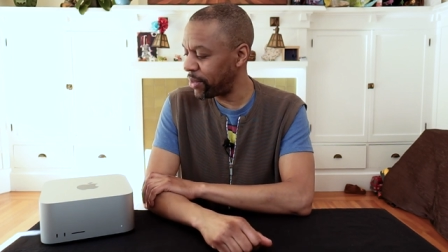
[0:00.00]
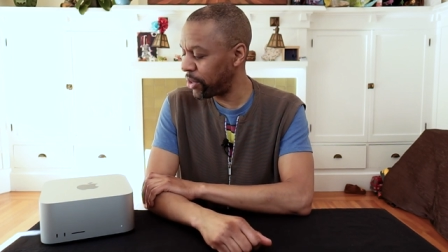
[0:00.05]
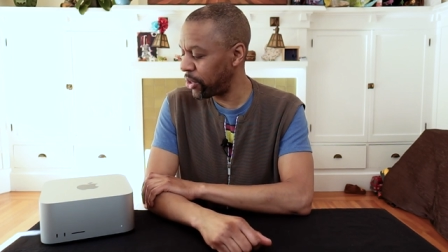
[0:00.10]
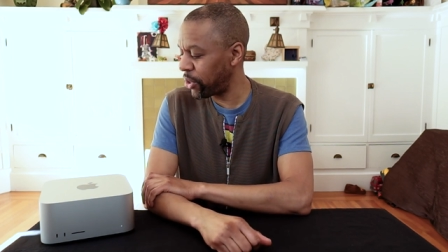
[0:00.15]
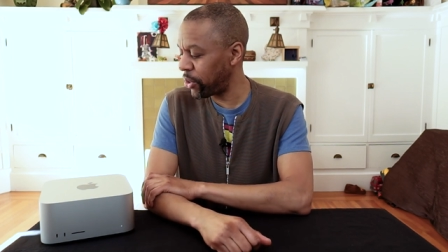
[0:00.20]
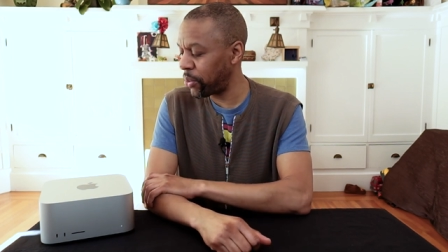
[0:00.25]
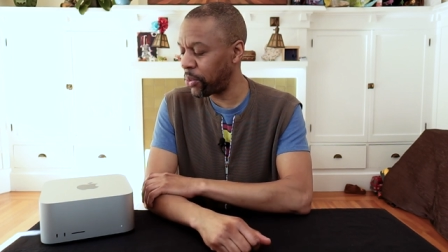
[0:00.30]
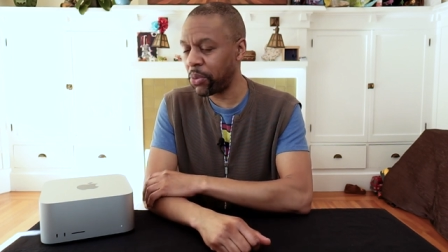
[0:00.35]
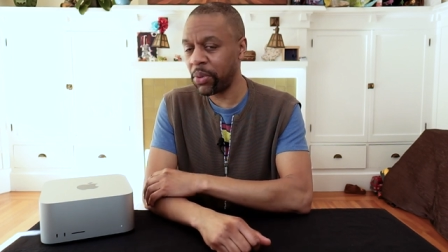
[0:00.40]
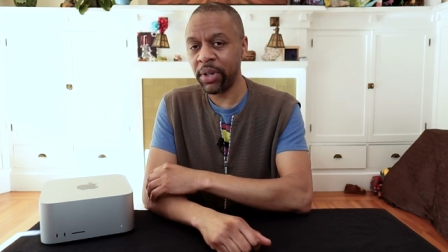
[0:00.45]

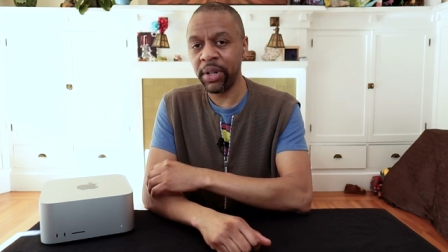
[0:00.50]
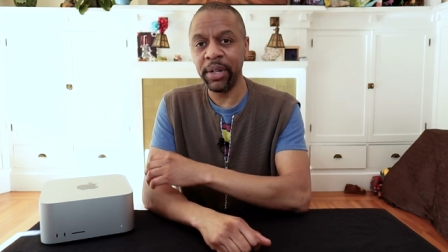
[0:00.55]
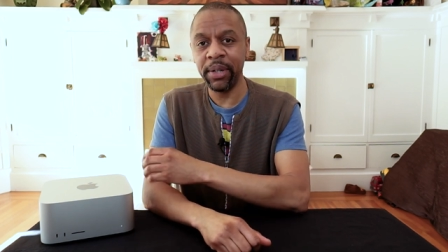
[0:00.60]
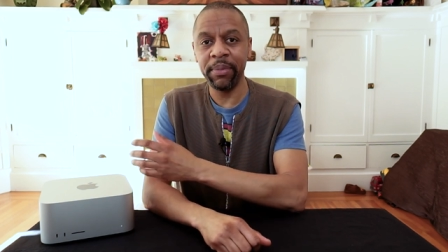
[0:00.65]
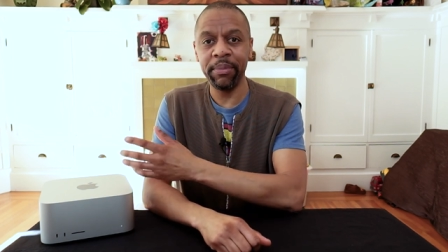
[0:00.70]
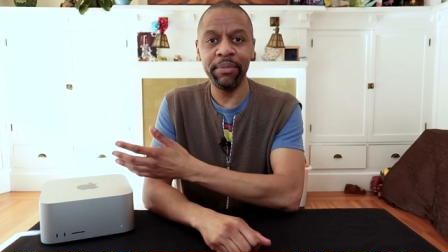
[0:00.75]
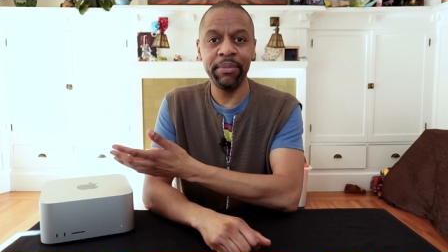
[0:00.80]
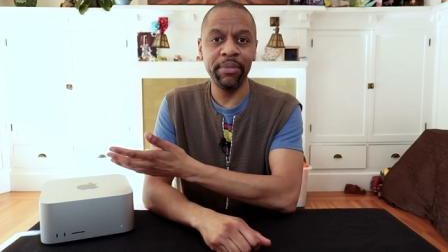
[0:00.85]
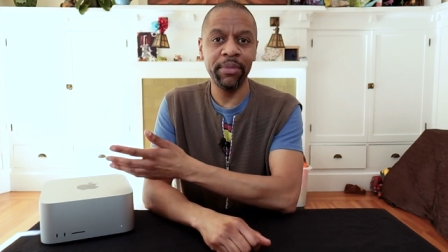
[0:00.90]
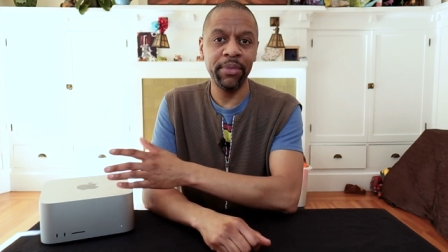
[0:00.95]
to
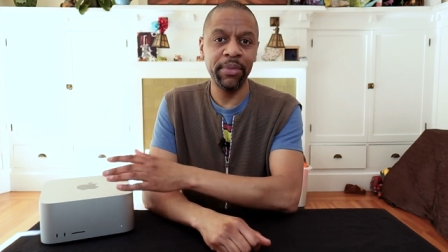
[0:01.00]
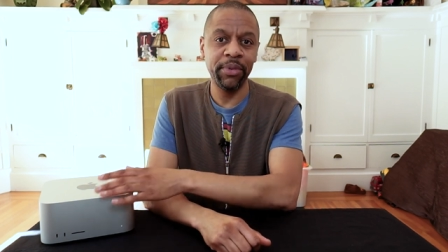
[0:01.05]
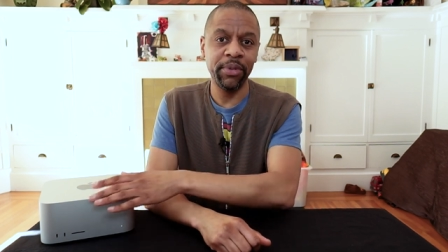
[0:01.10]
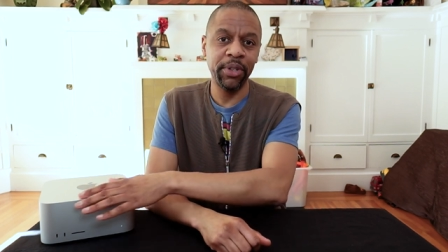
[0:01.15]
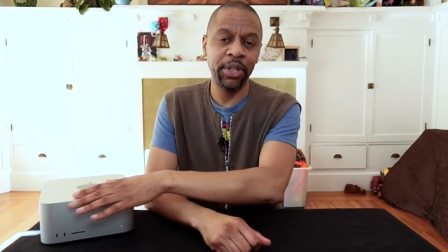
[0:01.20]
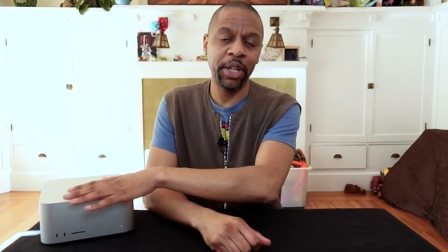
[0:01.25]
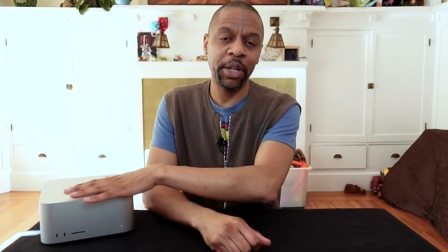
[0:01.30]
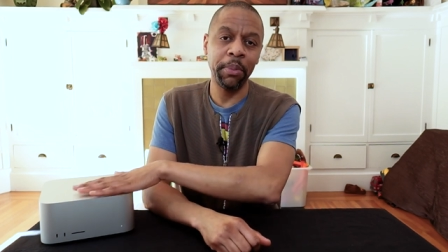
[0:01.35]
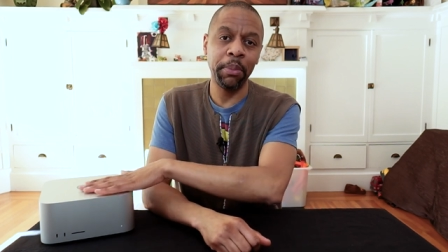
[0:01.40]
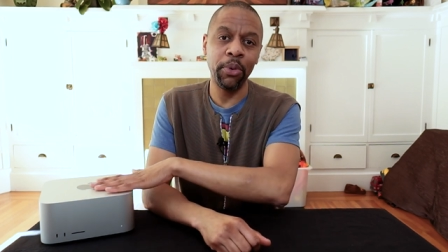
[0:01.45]

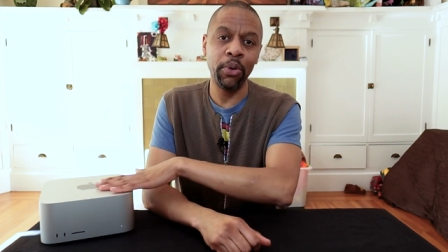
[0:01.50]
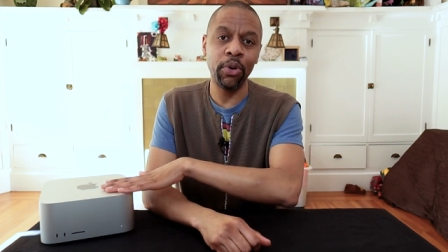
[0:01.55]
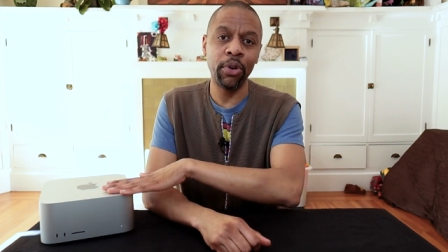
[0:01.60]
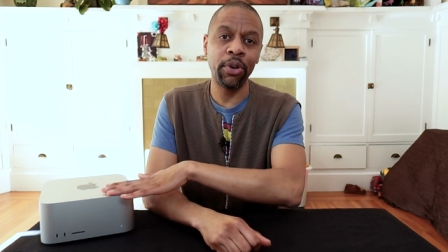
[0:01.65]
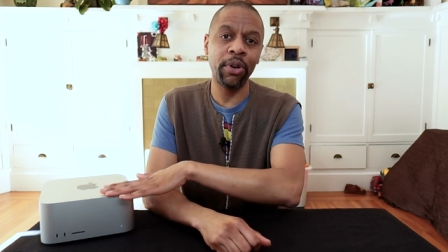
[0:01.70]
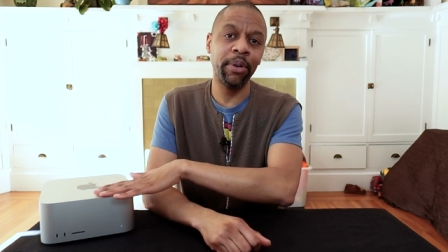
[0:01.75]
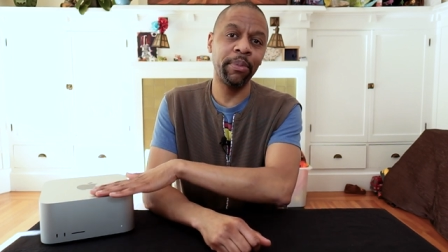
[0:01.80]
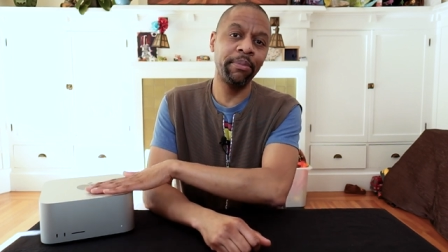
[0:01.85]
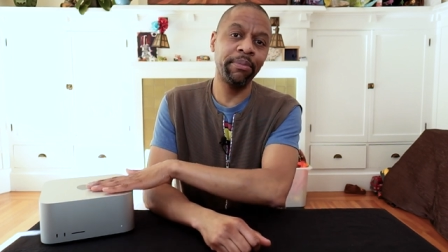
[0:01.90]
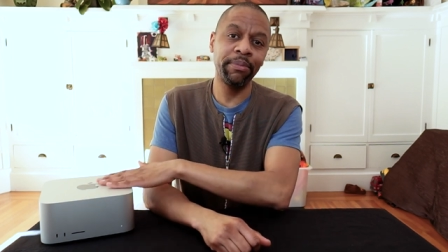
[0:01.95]
get
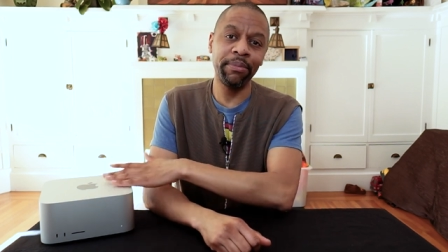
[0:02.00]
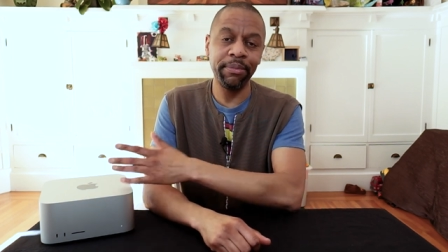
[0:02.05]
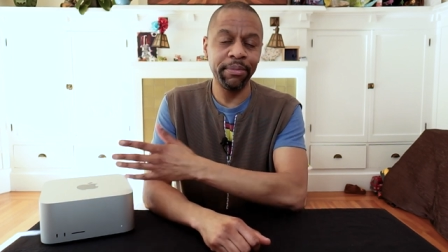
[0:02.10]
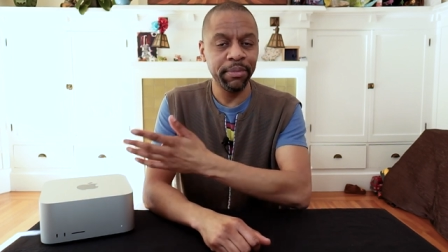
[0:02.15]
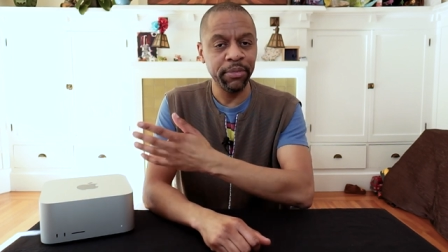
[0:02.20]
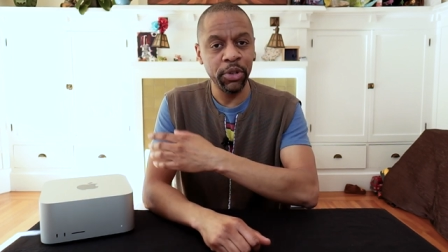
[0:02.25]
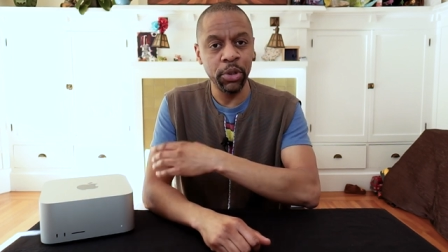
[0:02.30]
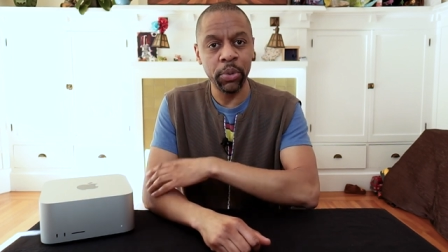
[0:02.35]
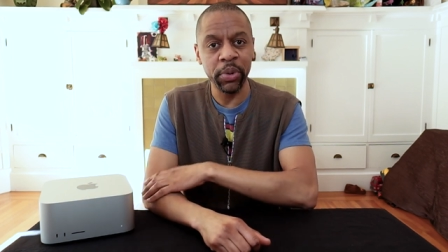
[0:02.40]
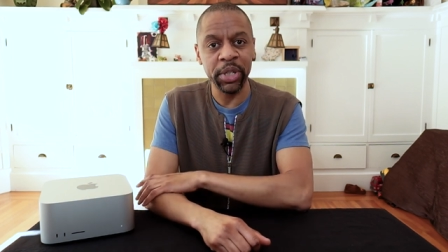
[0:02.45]
more
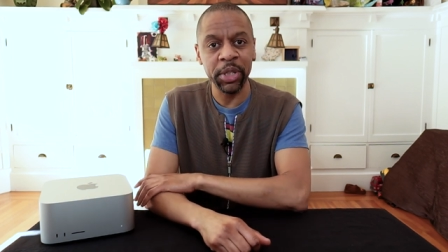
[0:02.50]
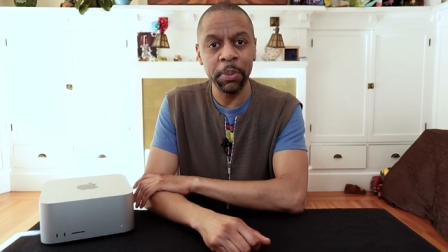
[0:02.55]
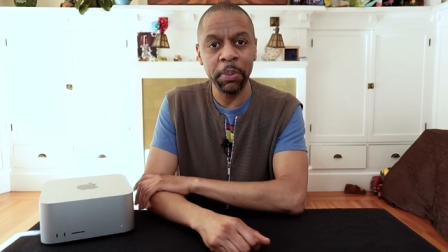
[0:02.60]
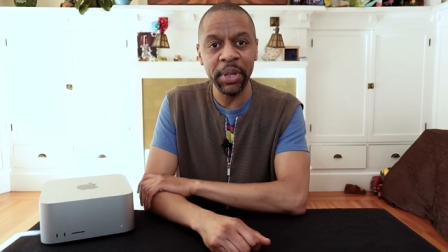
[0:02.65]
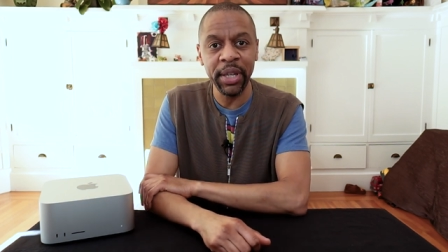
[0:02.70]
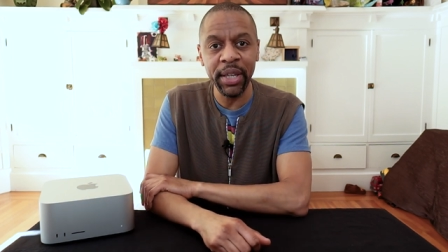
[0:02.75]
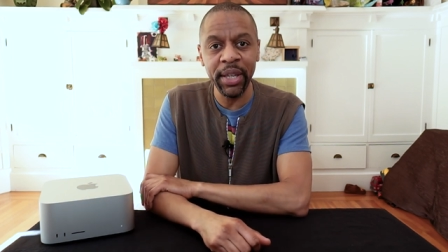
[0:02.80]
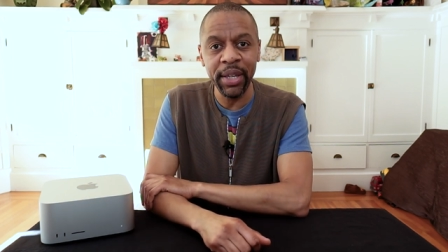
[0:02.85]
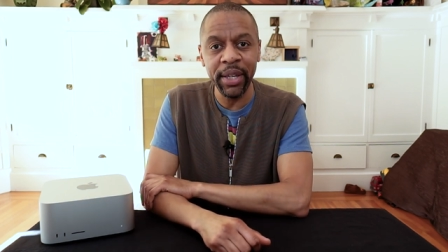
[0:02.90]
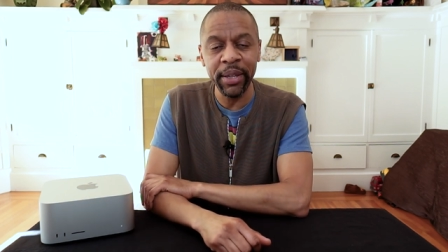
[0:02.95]

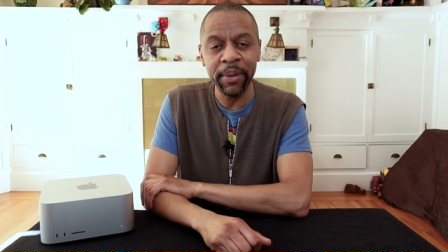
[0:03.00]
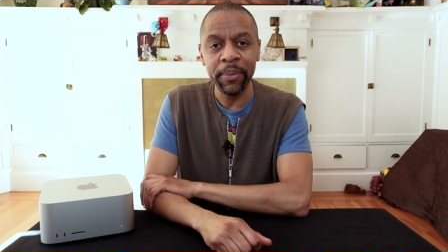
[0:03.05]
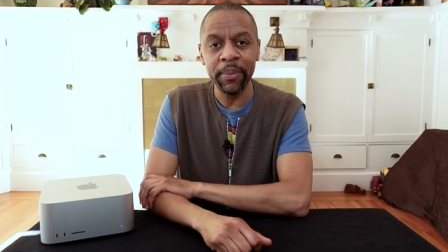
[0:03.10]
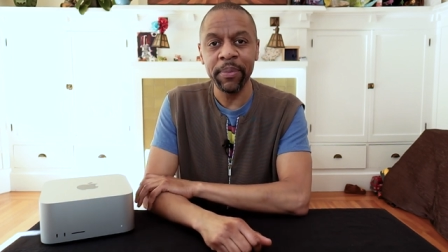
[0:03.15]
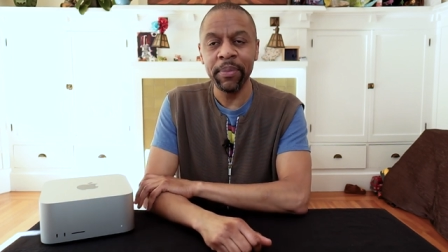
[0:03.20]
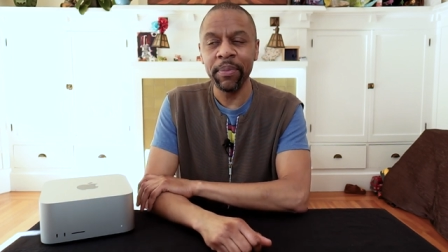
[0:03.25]
USB.